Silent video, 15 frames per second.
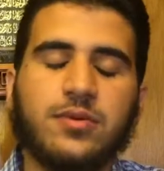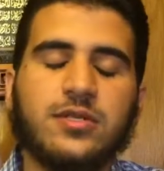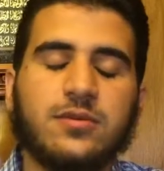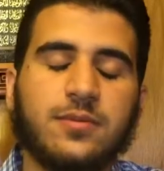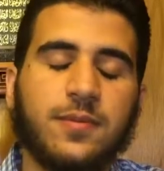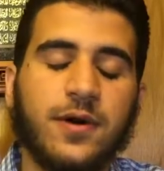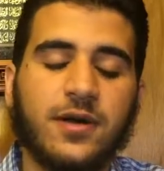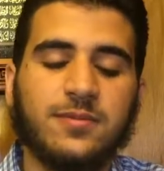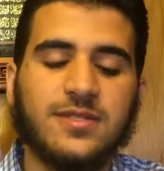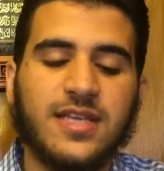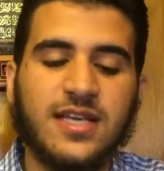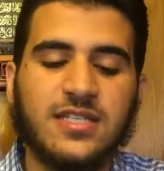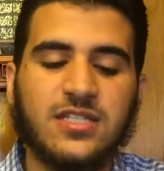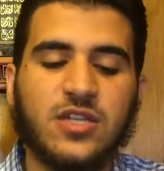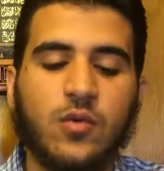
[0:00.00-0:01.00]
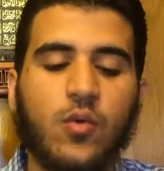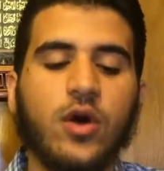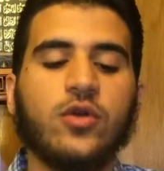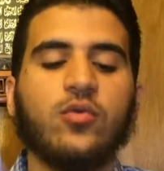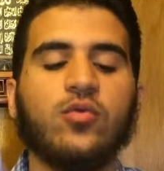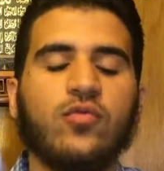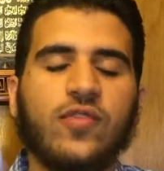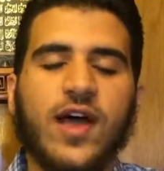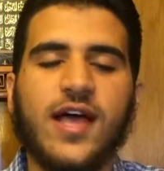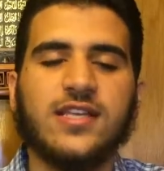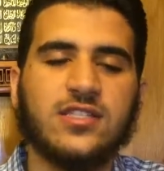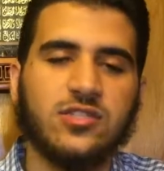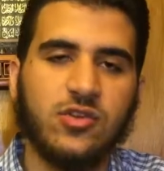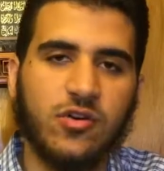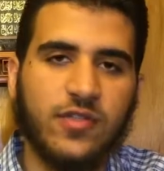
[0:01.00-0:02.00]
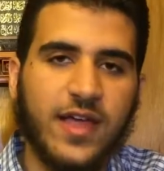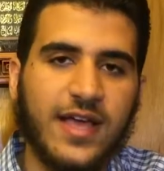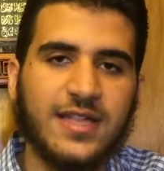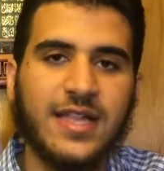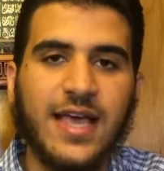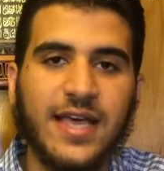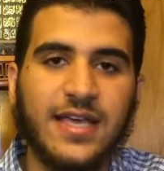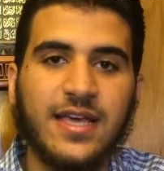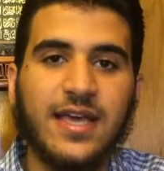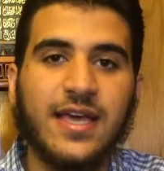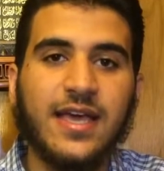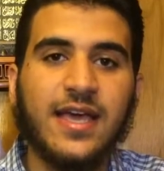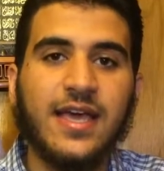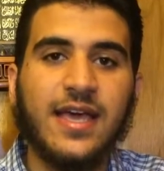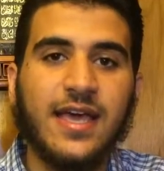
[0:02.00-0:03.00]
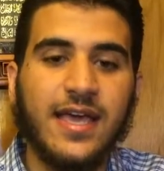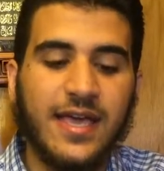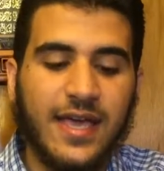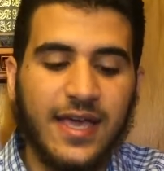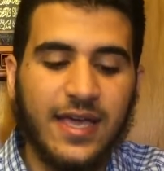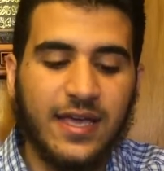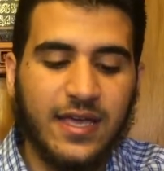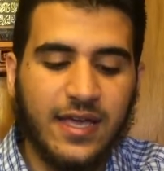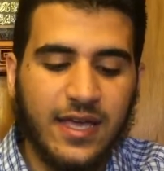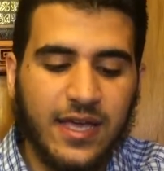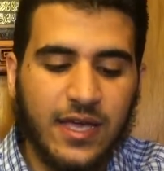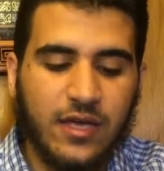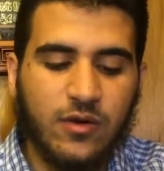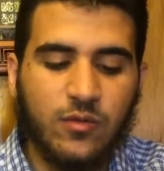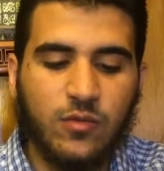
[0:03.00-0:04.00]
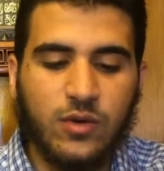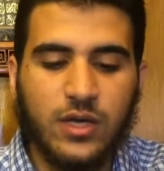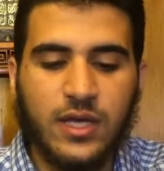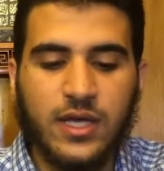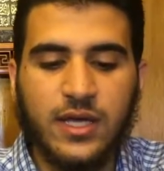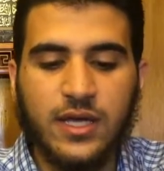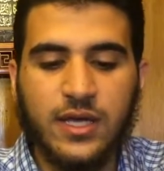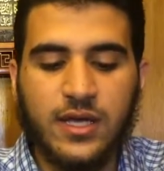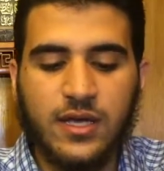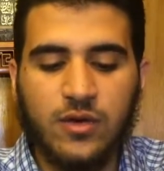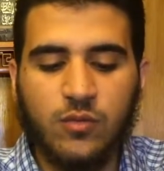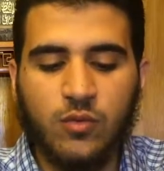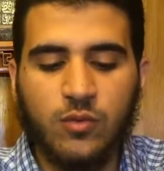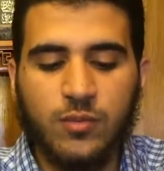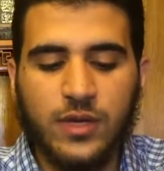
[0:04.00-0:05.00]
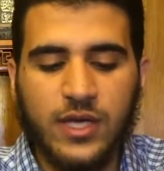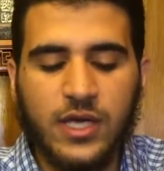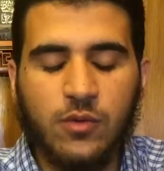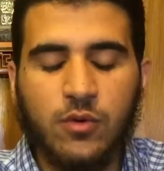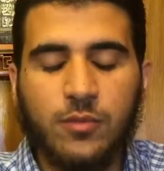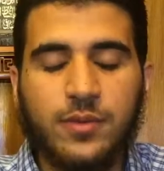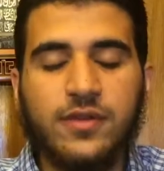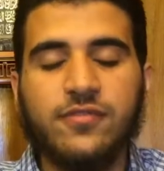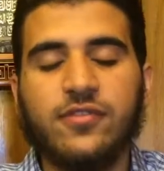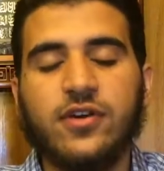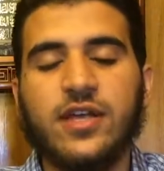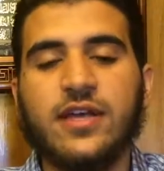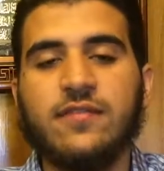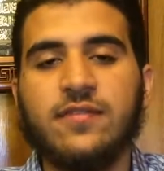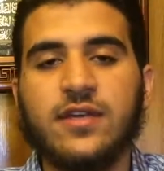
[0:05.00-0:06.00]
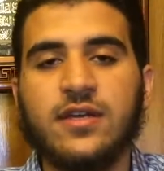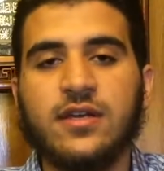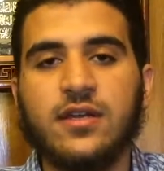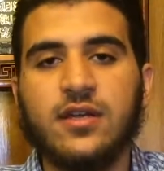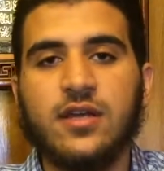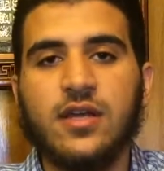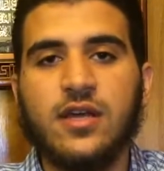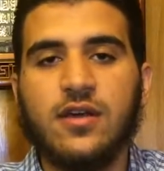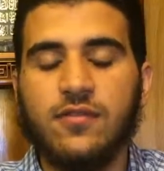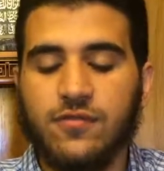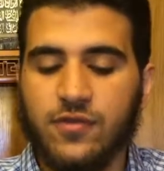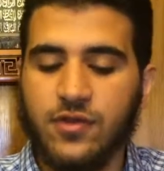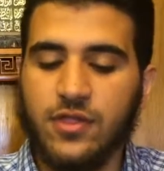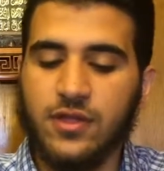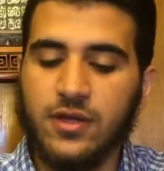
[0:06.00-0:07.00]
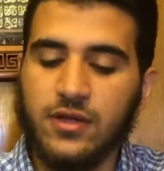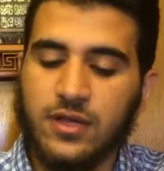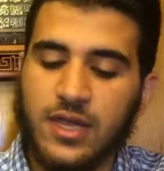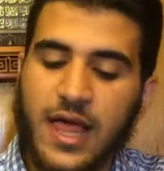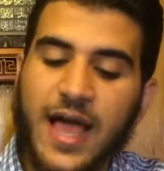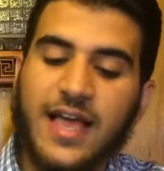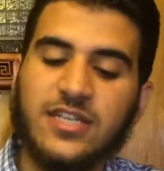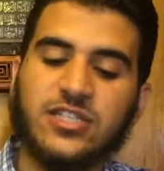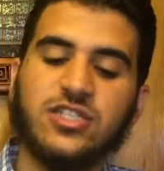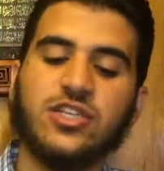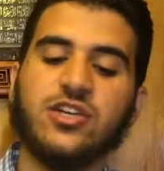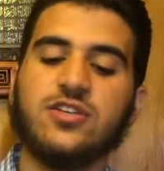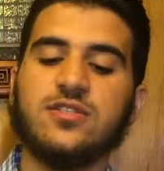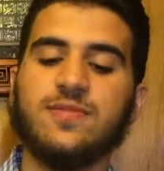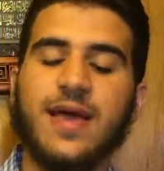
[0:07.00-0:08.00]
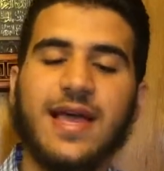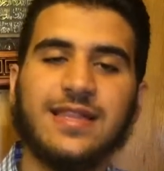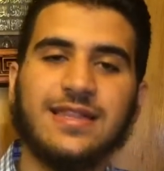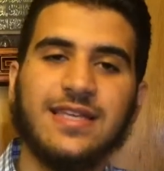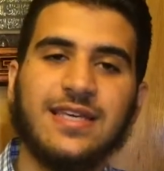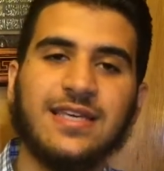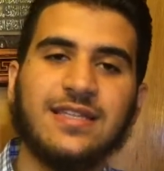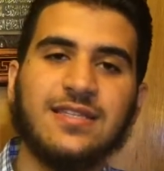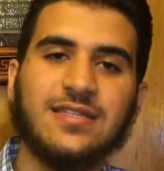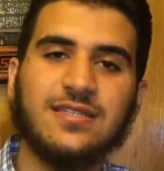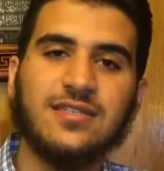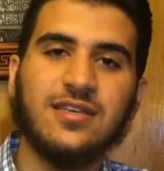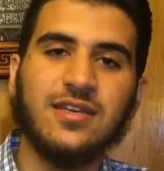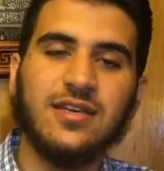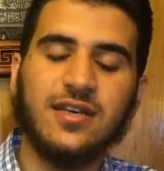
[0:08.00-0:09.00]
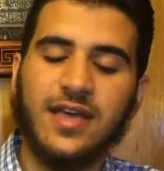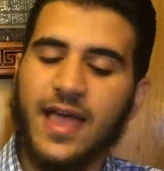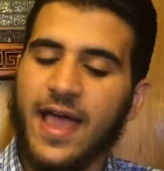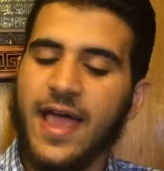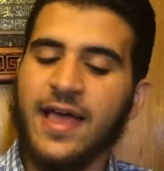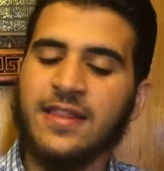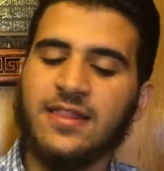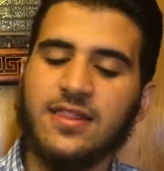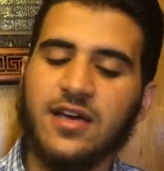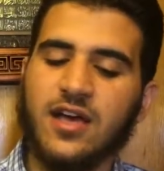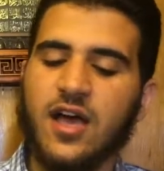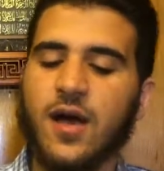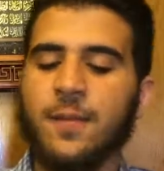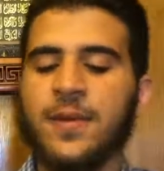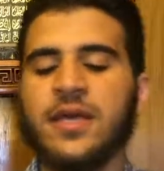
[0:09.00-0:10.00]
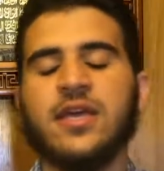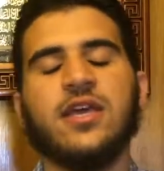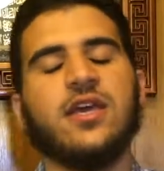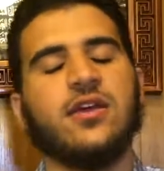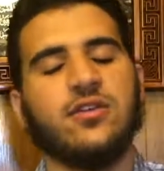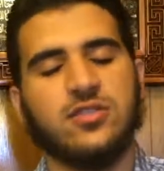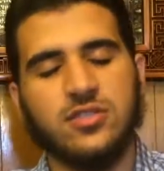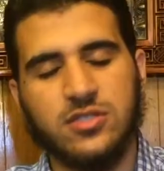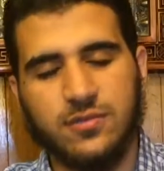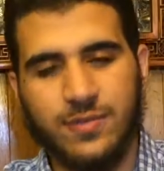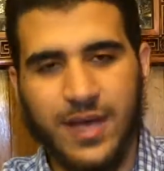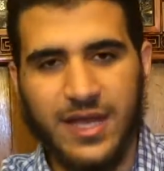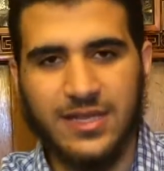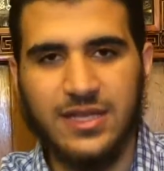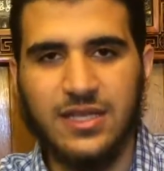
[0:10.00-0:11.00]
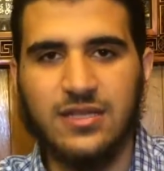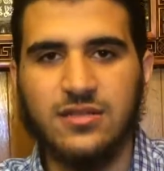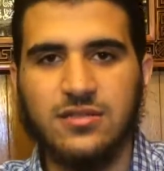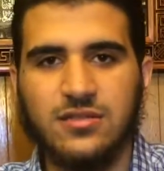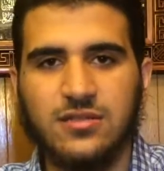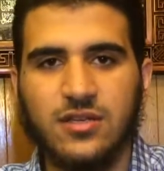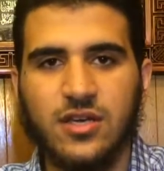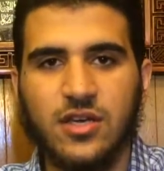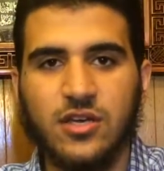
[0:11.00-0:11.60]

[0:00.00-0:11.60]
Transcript: peace be upon him, says the one who fasts on that day, he will be forgiven for the last year's bad deeds and the coming year's bad deeds.